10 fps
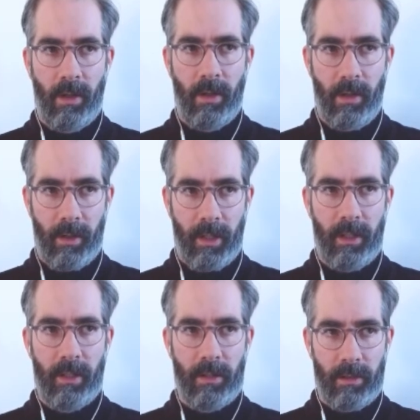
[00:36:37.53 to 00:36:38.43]
Okay,
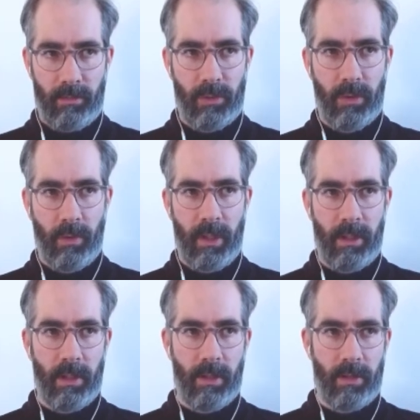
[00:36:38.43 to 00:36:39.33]
so I
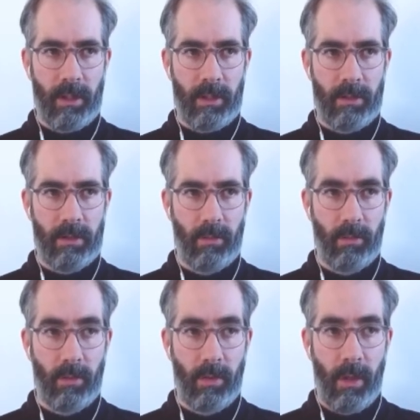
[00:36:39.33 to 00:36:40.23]
hear that
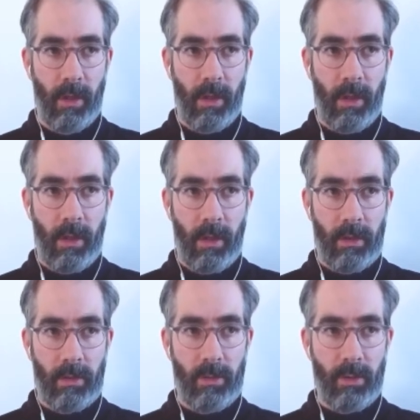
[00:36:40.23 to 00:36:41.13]

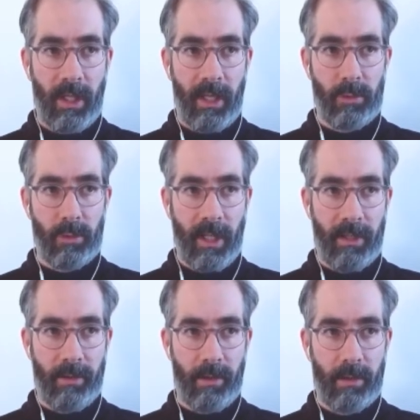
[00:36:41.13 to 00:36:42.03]
you came
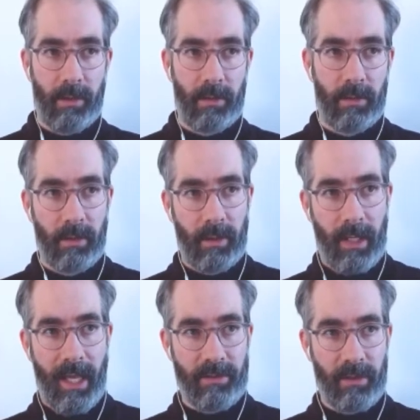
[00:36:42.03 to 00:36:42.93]
together
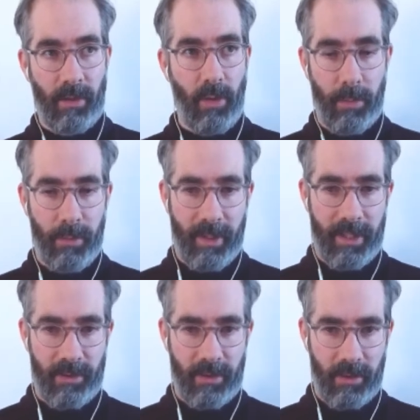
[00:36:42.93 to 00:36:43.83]
as a
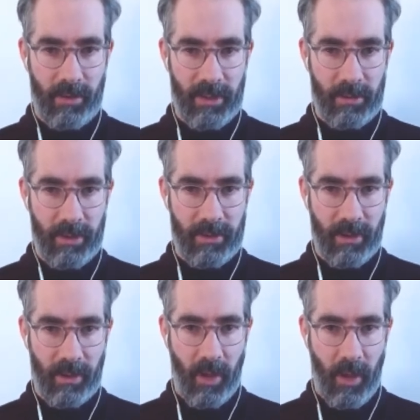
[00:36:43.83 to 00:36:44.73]
cooperation, or this was
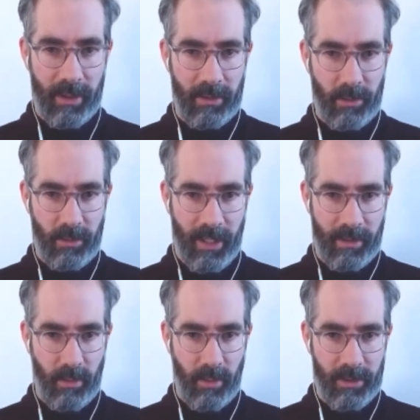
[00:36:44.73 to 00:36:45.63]
the coming
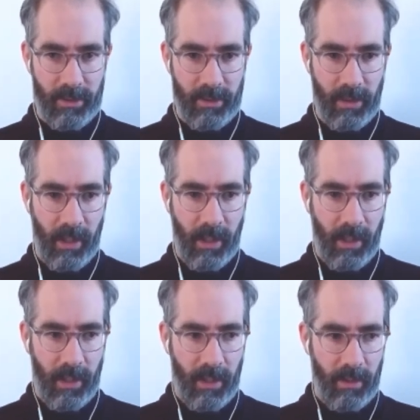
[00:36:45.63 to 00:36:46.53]
together was
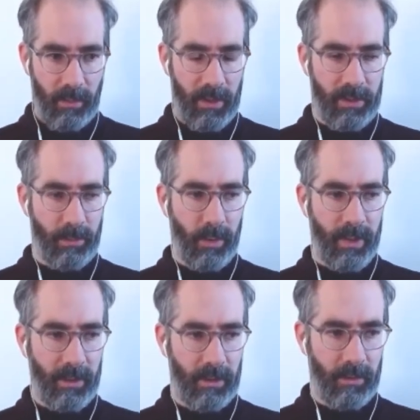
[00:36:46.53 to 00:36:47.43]
born
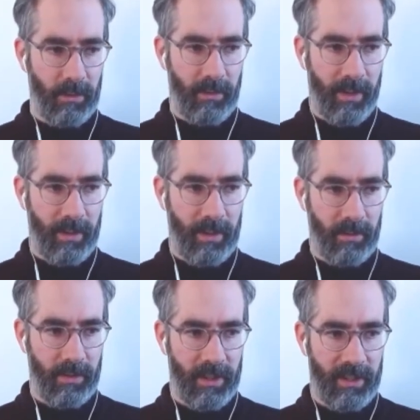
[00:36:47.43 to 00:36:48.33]
out of
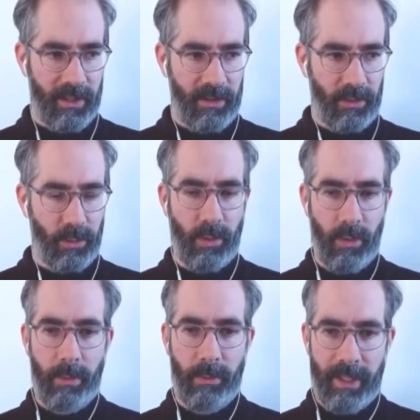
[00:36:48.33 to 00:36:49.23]
an intention to
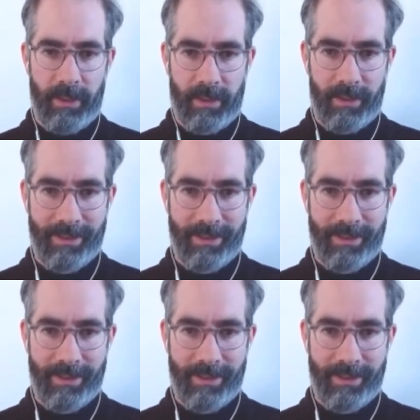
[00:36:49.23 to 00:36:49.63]
cooperate.